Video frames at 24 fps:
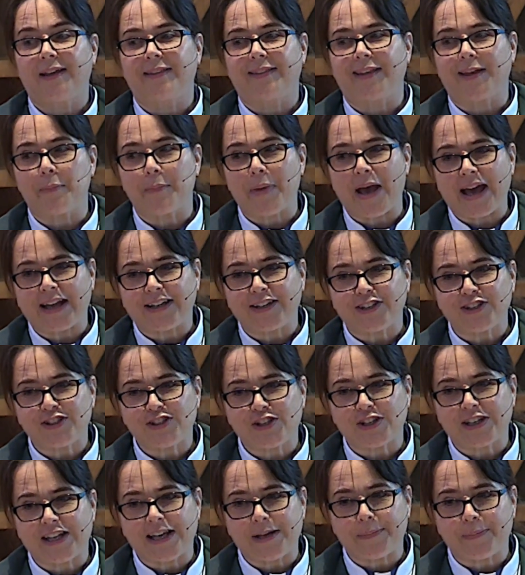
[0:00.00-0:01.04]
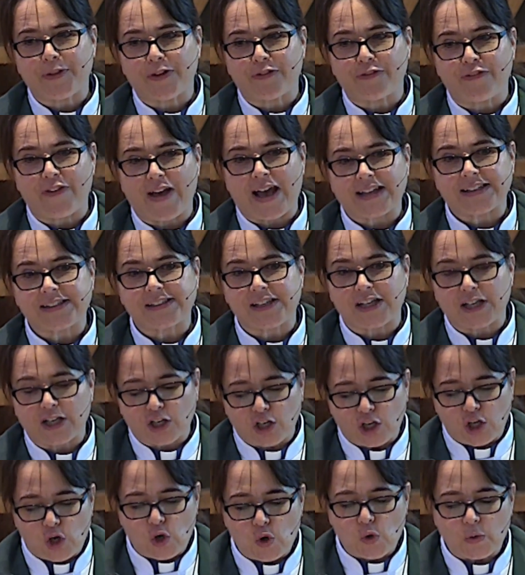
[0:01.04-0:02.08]
They manage to keep their fasting
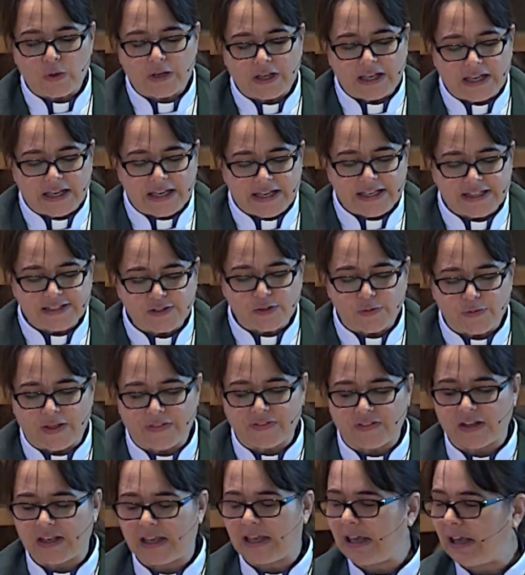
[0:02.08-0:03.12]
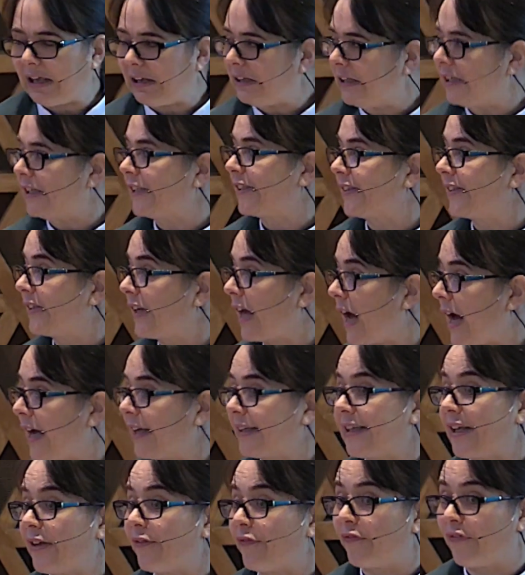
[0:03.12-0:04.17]
low-key so that the king is
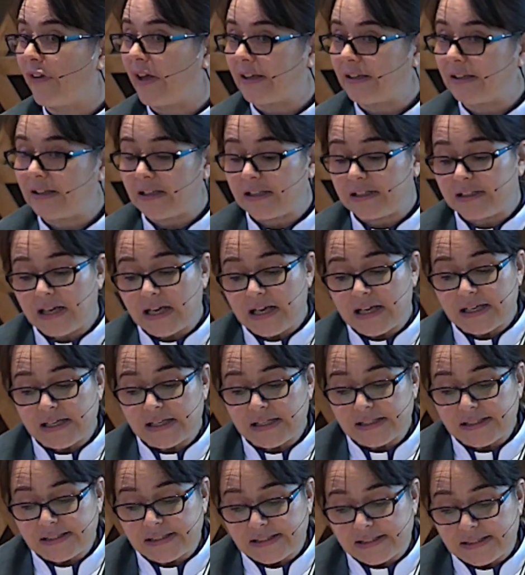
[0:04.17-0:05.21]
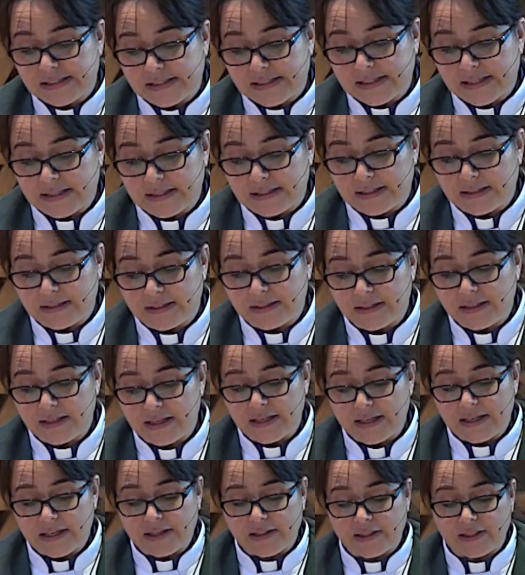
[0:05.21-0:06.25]
not offended. Still,
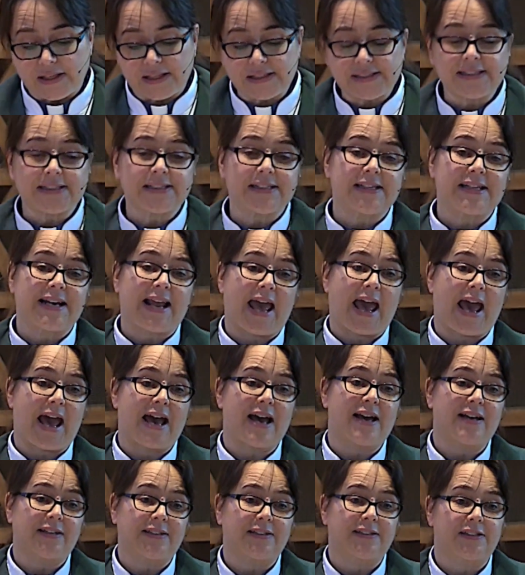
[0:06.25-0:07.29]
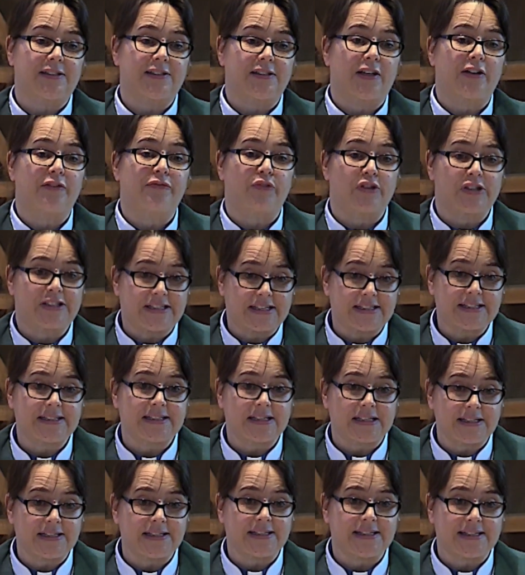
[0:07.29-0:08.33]
this is an act of
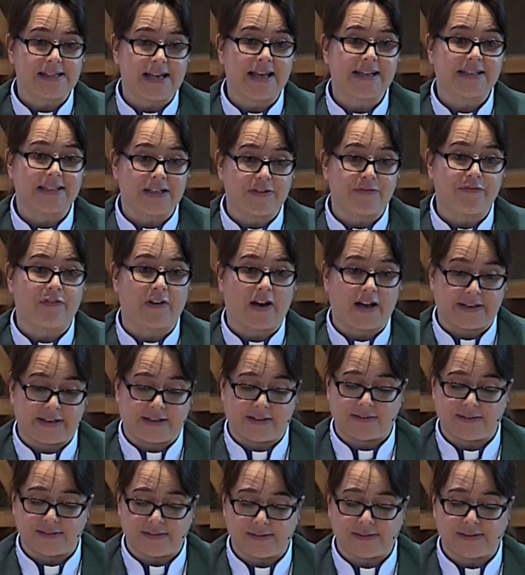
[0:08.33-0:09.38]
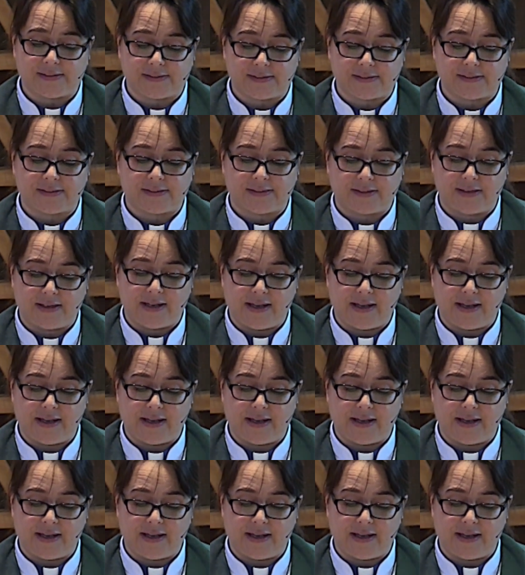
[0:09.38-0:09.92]
resistance and defiance.